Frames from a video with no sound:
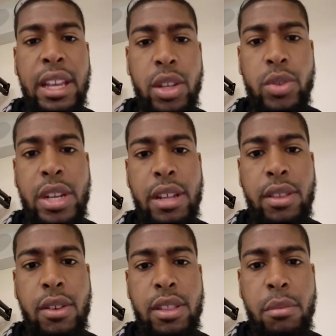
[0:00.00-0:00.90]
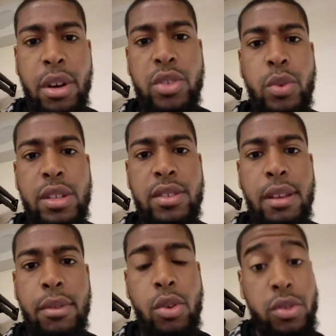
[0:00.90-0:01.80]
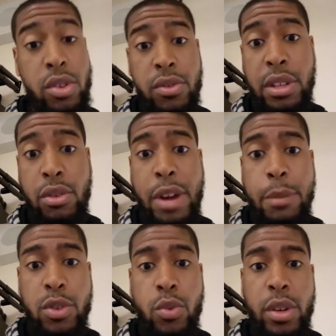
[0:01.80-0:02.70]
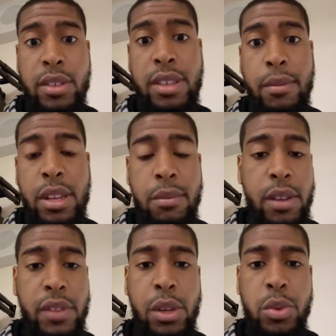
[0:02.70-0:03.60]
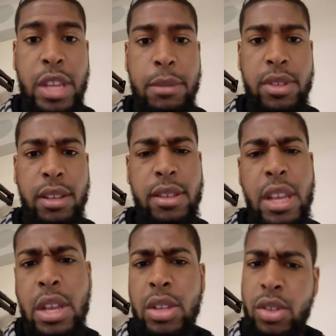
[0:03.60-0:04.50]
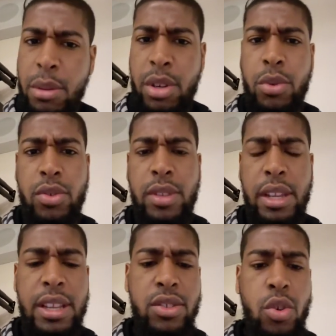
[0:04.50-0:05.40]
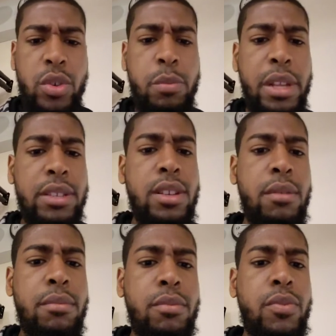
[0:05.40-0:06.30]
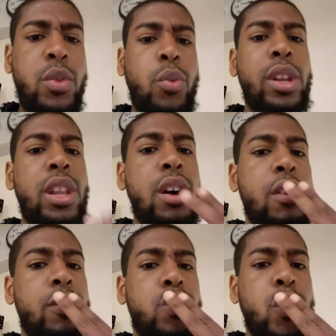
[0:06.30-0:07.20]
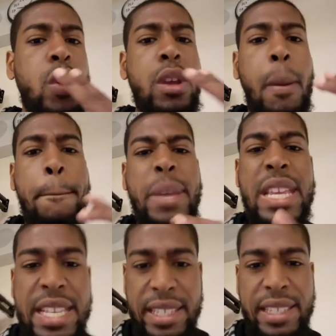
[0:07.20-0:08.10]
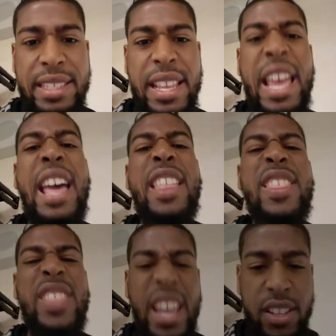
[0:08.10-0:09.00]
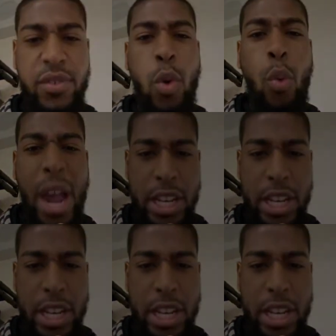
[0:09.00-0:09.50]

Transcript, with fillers: and close it out there and the Bucks win in 7? Or do you think the Raptors will win in 7 even if they lose Game 6? So let me know what you think. As always, bless up, one love, peace. Thanks for